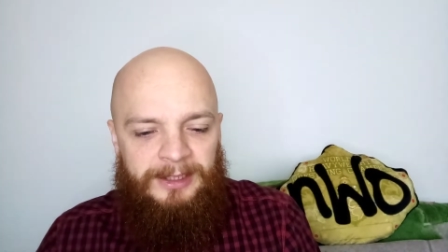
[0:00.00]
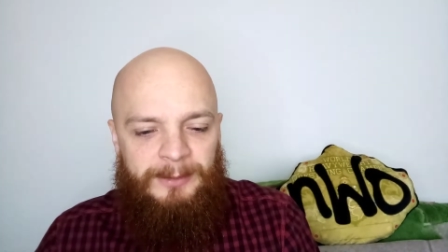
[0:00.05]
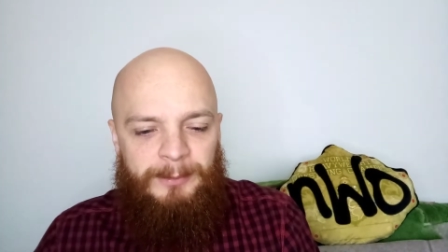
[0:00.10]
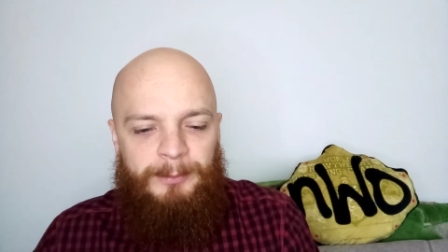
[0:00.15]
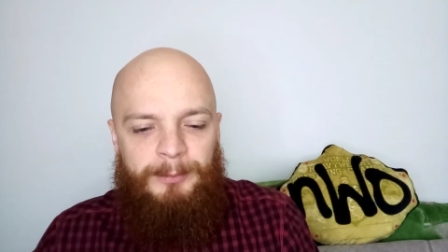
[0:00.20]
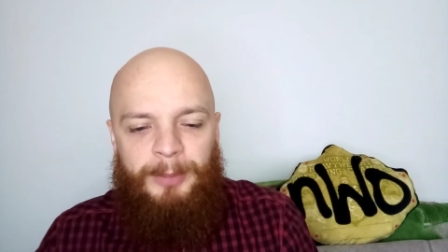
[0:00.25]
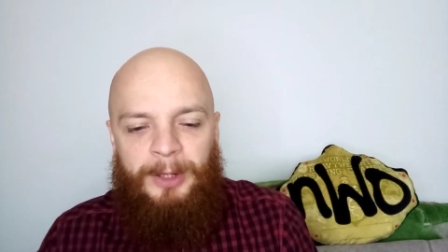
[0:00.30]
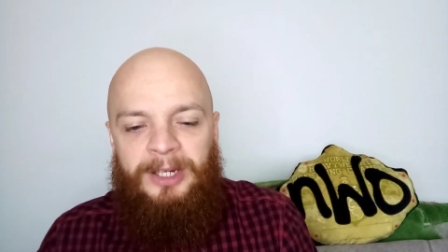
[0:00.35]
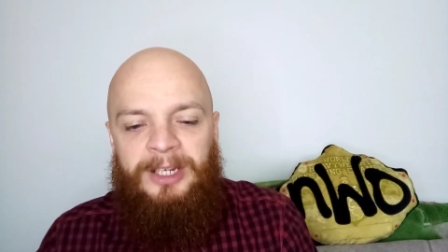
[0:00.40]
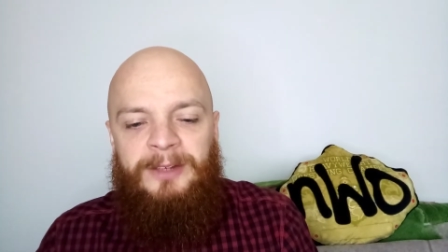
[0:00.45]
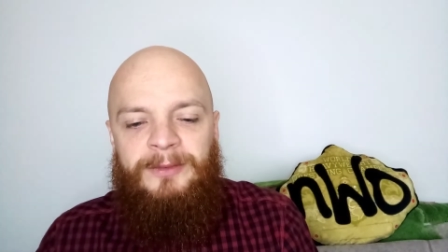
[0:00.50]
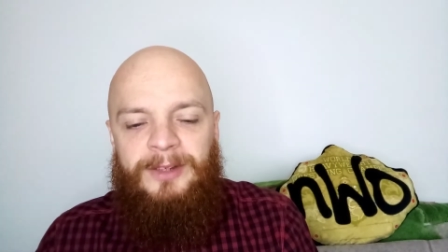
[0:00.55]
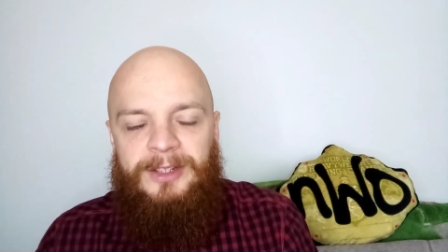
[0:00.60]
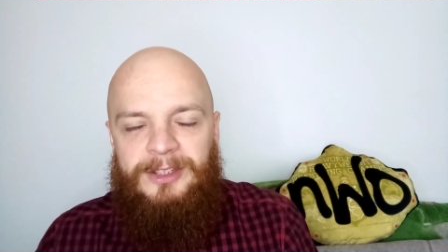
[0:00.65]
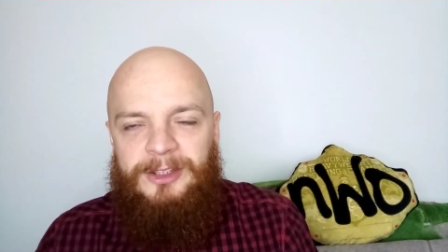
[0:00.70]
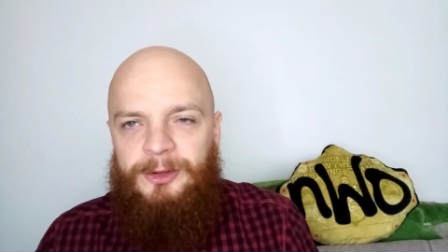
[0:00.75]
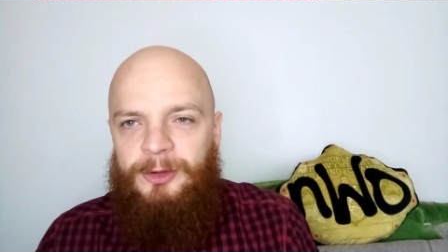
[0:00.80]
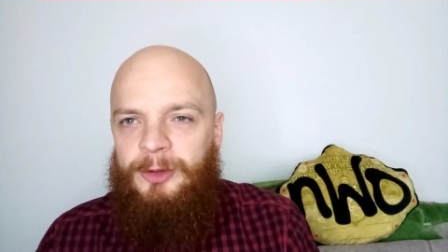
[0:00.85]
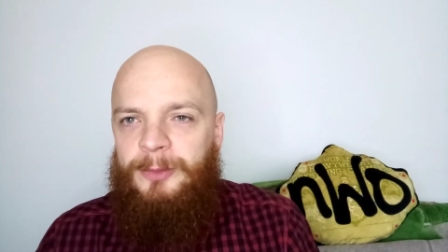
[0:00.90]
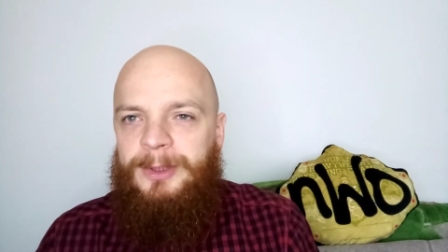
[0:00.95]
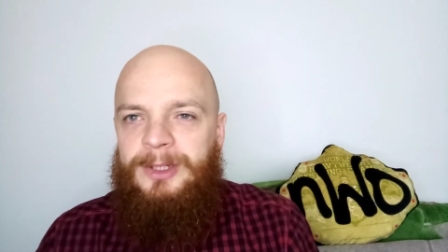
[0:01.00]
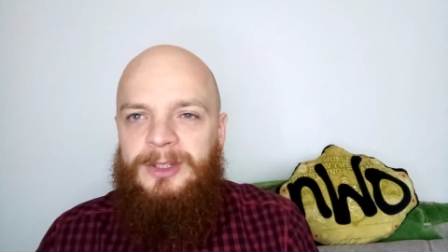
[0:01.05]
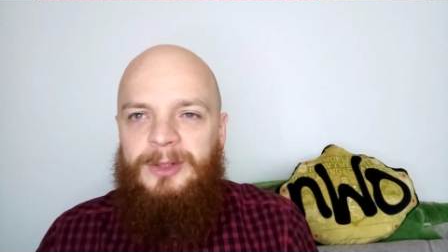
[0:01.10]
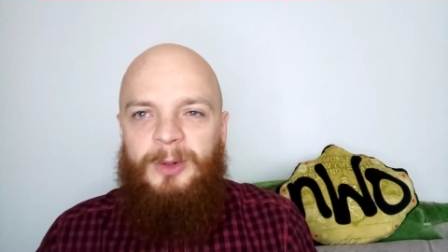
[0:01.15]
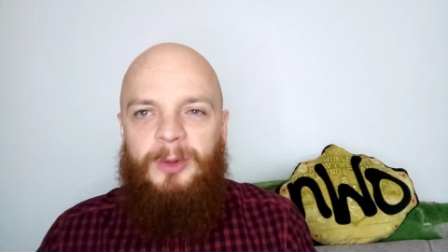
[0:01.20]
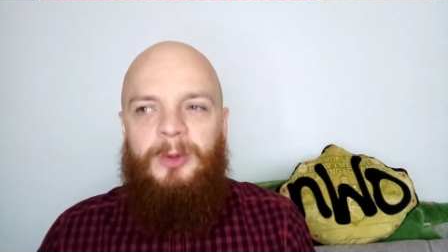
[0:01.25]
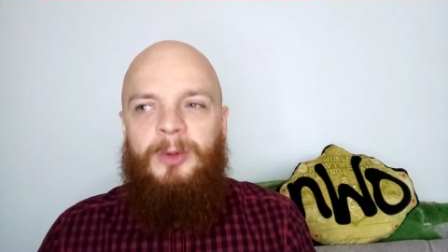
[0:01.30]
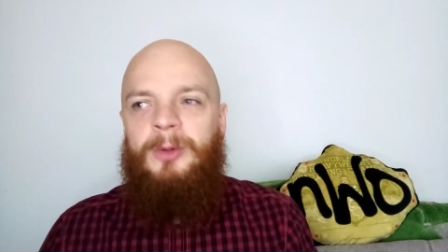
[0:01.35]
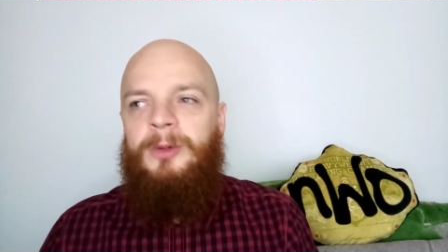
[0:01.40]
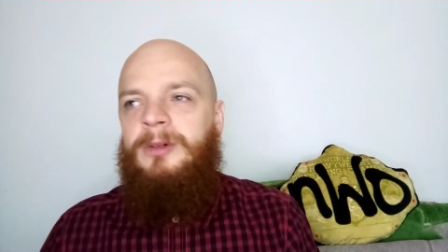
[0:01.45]
Bunny versus Ruby
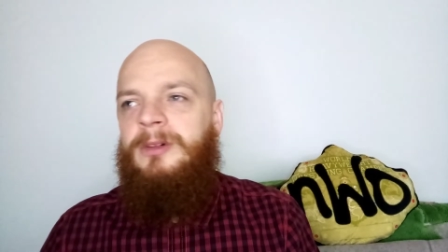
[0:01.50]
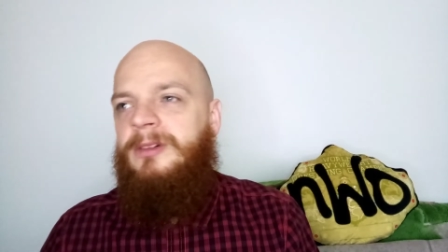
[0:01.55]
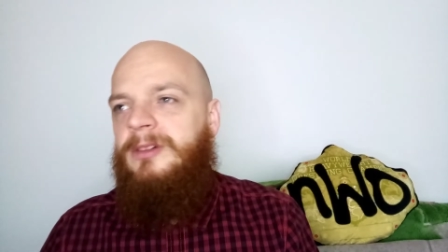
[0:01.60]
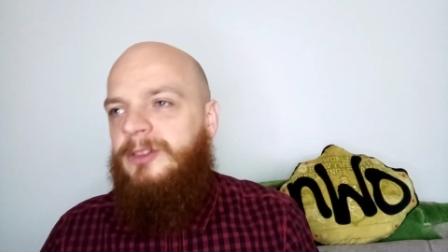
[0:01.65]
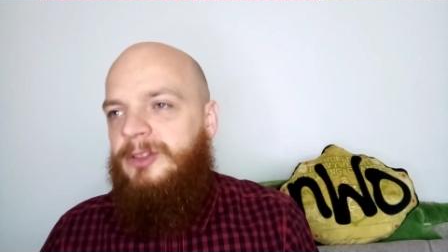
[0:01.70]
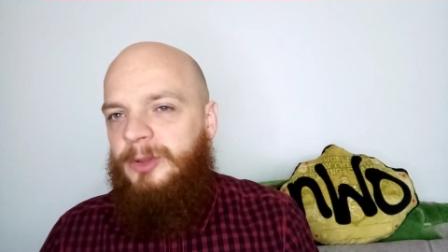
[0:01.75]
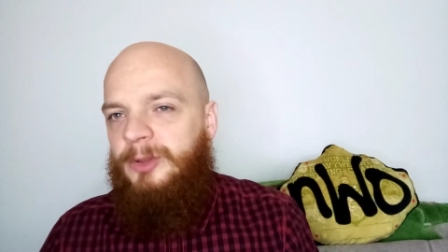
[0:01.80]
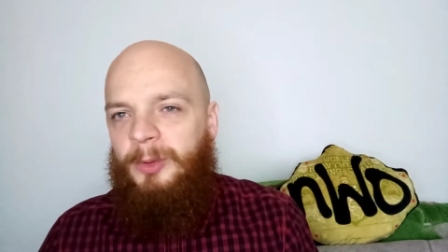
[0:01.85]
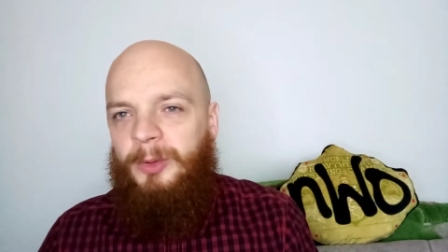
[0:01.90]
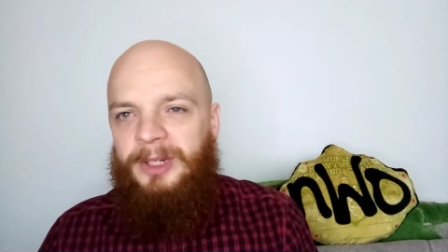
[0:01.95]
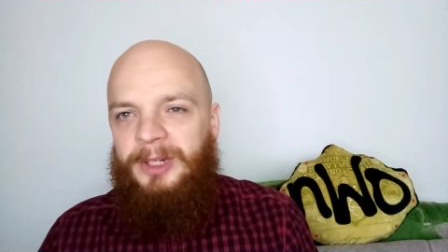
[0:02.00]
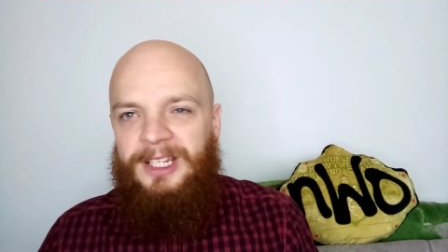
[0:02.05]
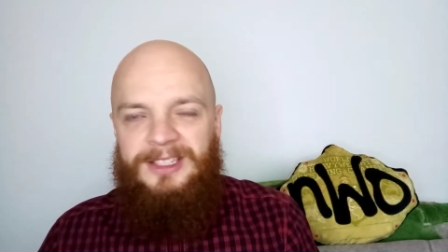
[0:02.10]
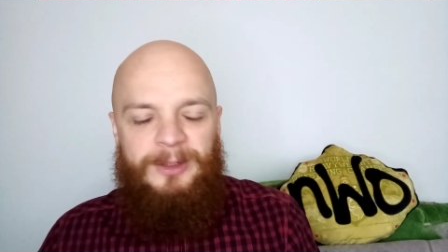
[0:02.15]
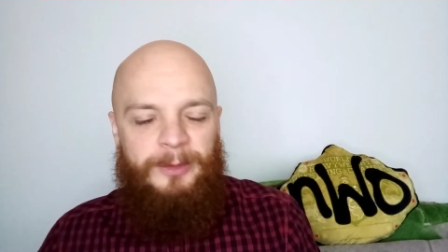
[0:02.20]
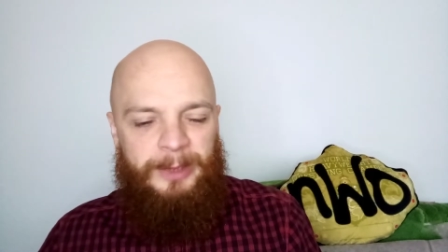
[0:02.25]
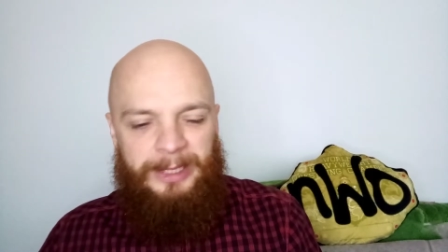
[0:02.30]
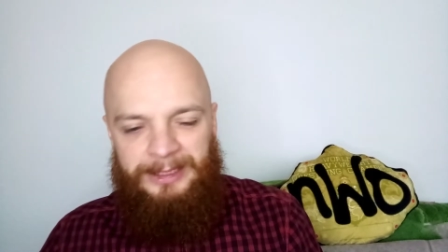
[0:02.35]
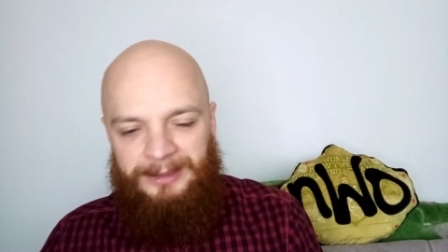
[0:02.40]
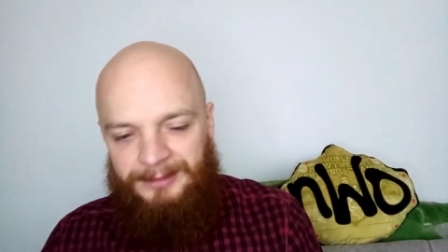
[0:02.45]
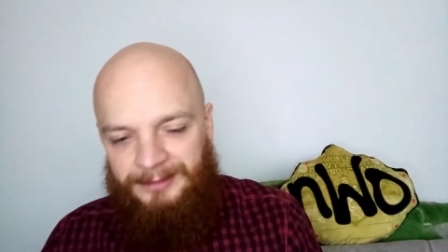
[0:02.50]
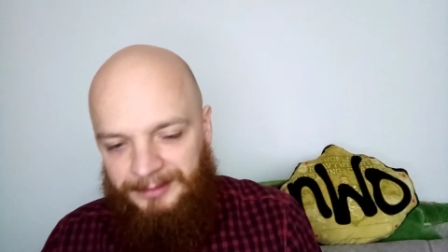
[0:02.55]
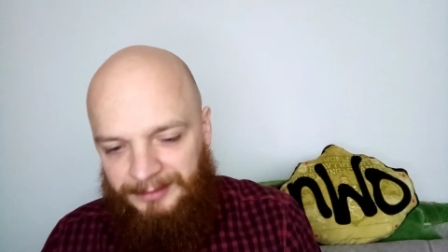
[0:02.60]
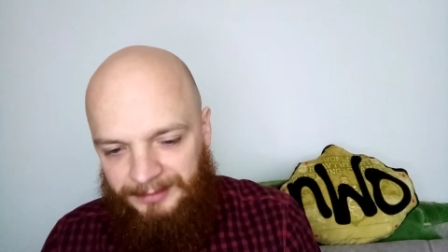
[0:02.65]
Soho. Soho gets a win.